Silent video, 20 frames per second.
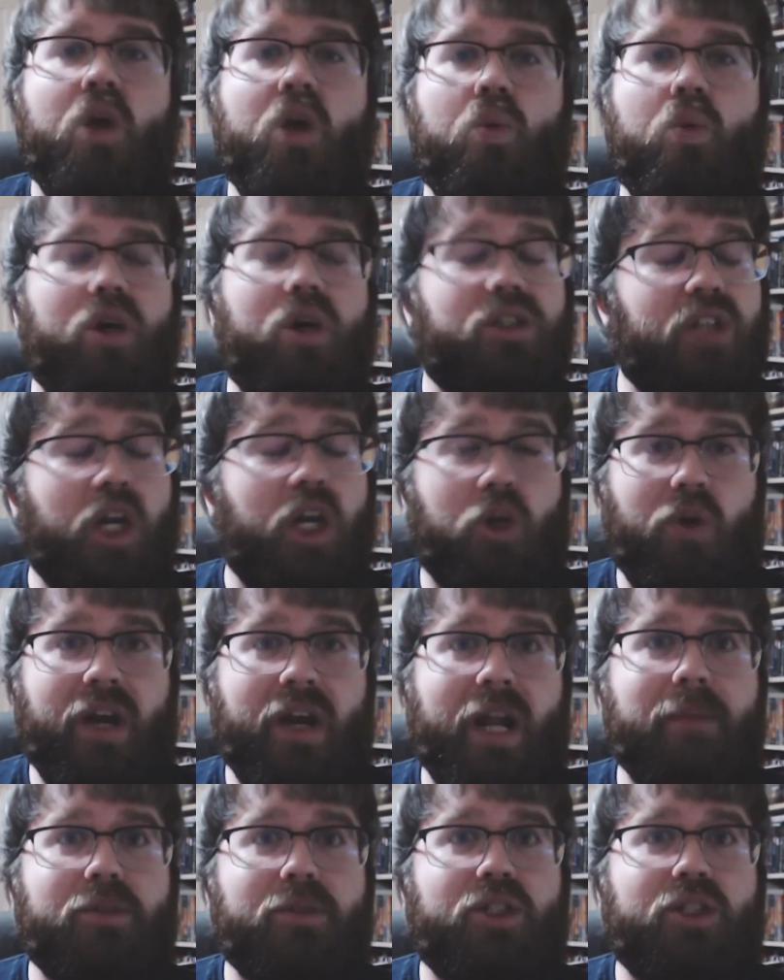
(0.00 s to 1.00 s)
was a
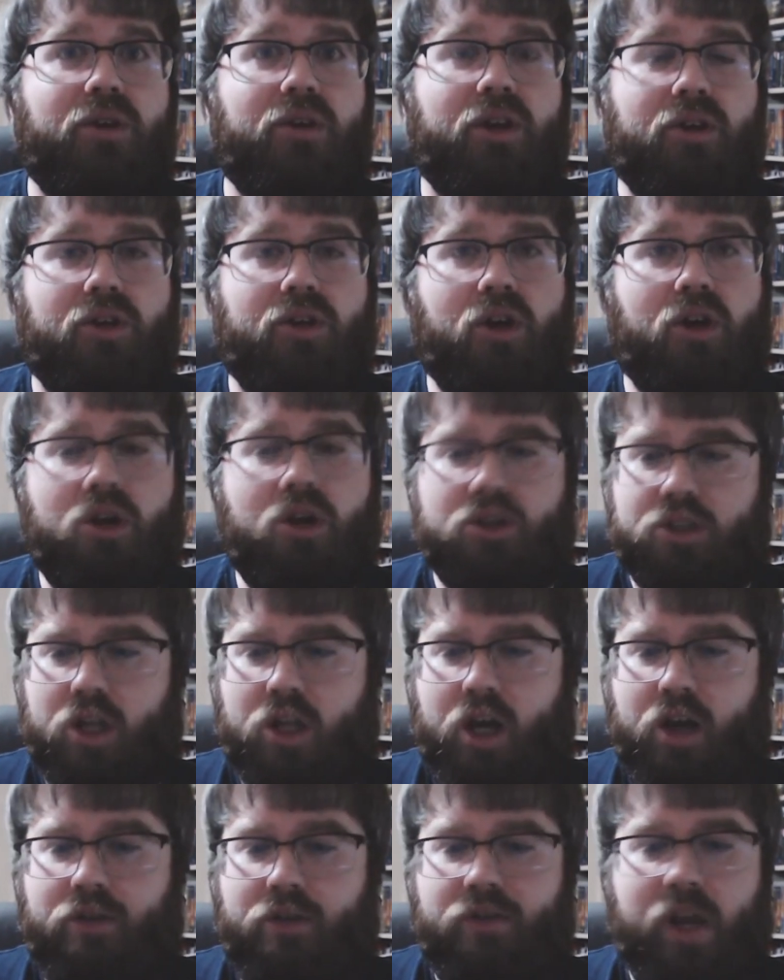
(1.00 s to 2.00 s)
great episode in regards
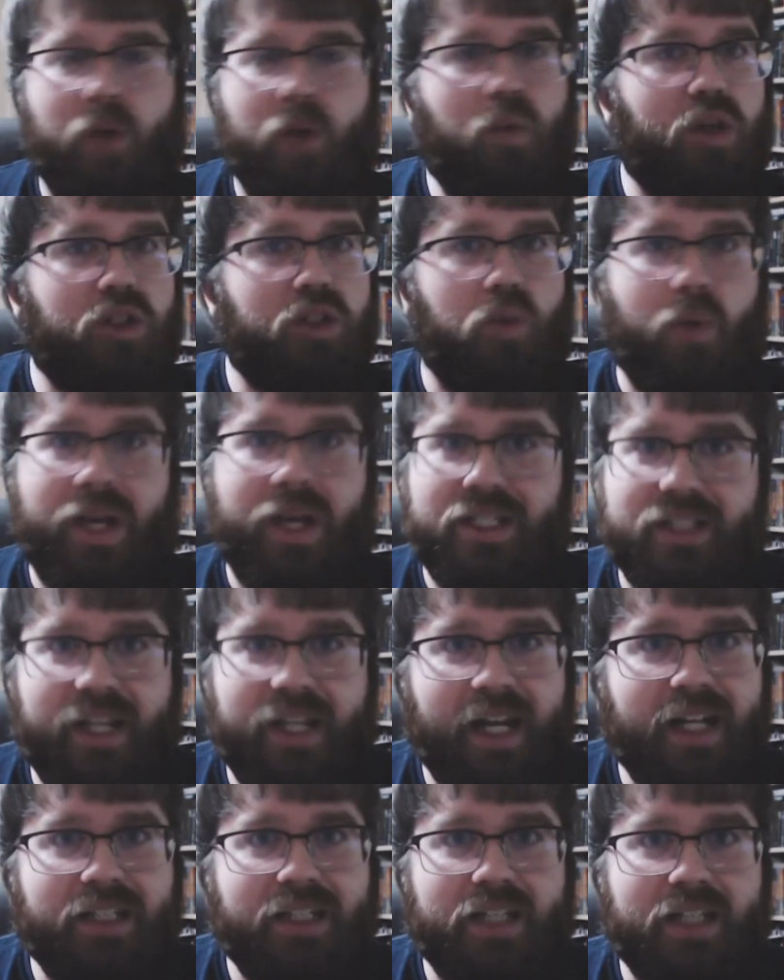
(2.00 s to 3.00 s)
of it wasn't
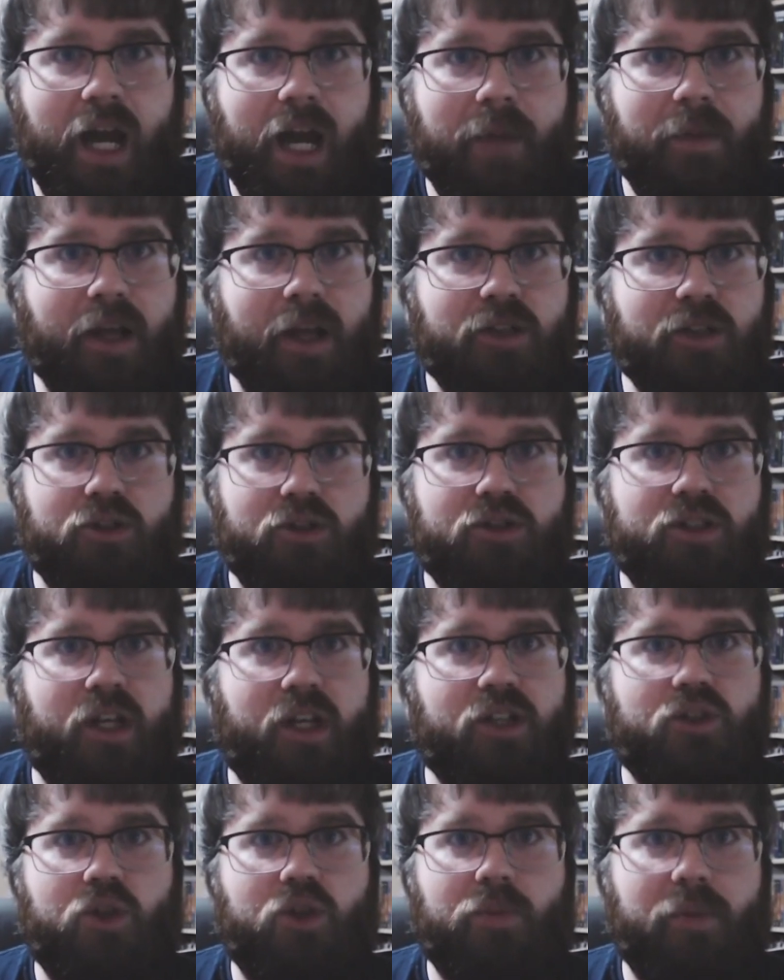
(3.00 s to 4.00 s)
wasting any time introducing
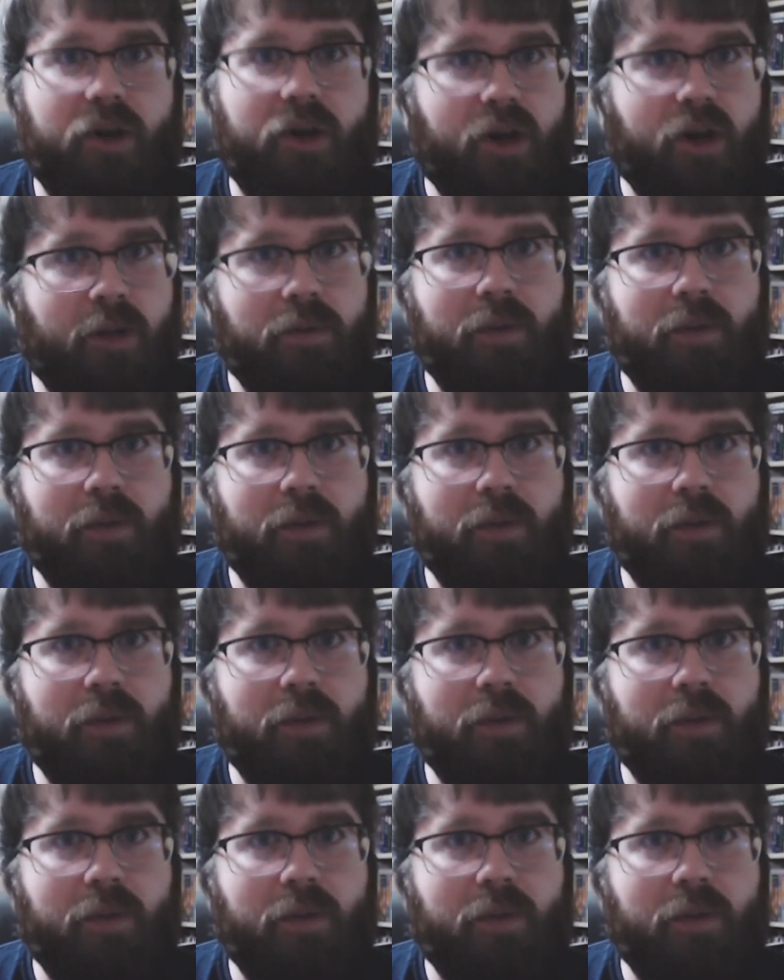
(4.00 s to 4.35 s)
us to Miriam,